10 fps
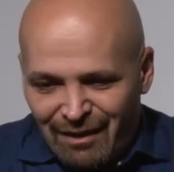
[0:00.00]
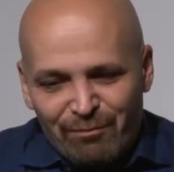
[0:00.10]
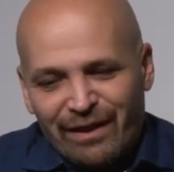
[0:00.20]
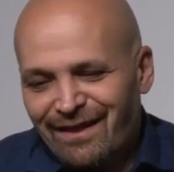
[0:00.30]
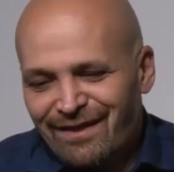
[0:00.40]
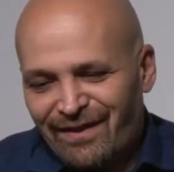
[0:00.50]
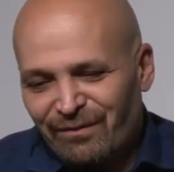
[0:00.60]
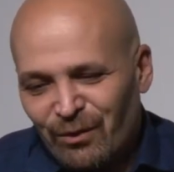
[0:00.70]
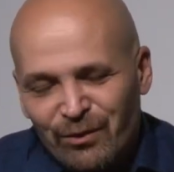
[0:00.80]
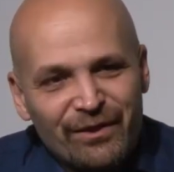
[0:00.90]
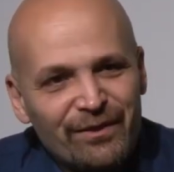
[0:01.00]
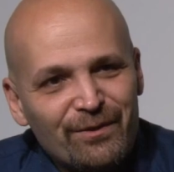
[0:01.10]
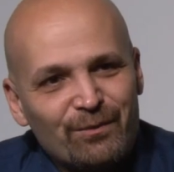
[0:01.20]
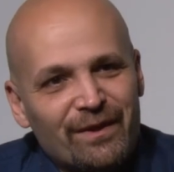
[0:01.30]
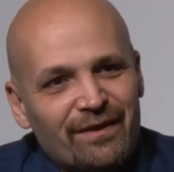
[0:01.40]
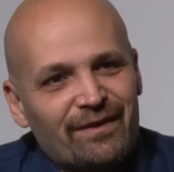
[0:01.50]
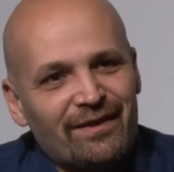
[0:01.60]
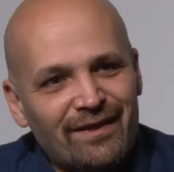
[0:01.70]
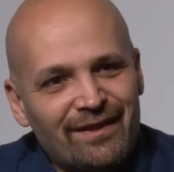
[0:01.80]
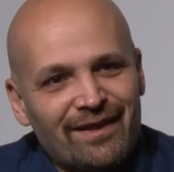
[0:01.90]
please the voters
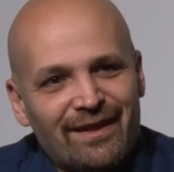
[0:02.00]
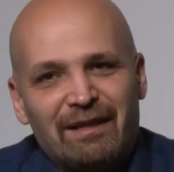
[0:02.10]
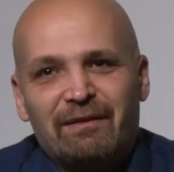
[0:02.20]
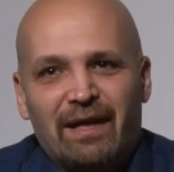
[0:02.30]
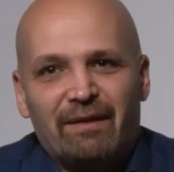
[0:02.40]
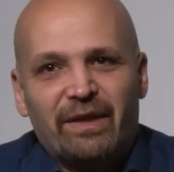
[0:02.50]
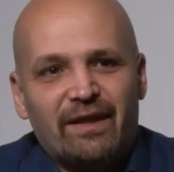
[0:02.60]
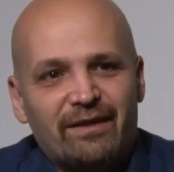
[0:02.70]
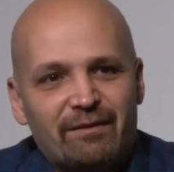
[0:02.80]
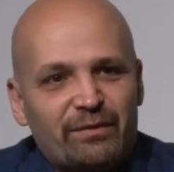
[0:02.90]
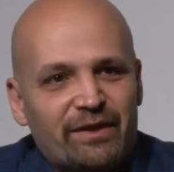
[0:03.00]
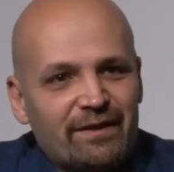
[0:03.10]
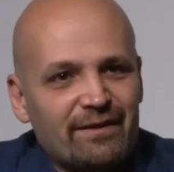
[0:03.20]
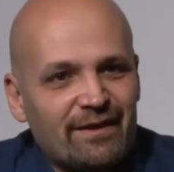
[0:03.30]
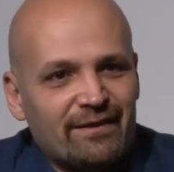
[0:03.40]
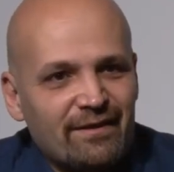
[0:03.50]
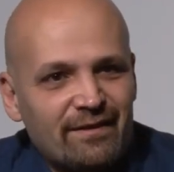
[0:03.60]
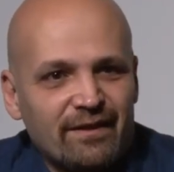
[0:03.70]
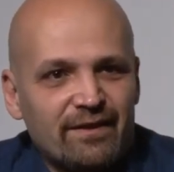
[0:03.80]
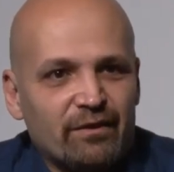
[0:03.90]
with a big number in
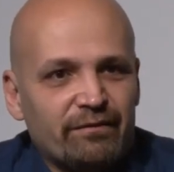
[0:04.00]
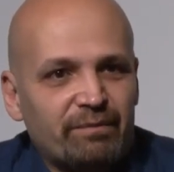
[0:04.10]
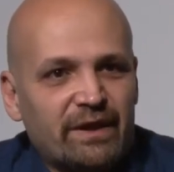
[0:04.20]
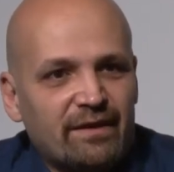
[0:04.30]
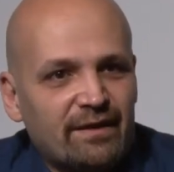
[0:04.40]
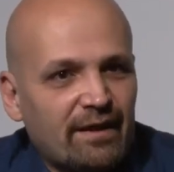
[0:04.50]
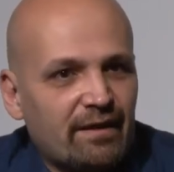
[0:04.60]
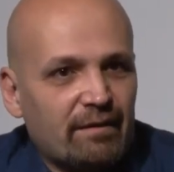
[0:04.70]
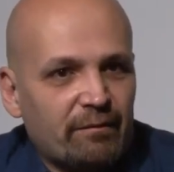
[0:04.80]
statistics of being denied uh,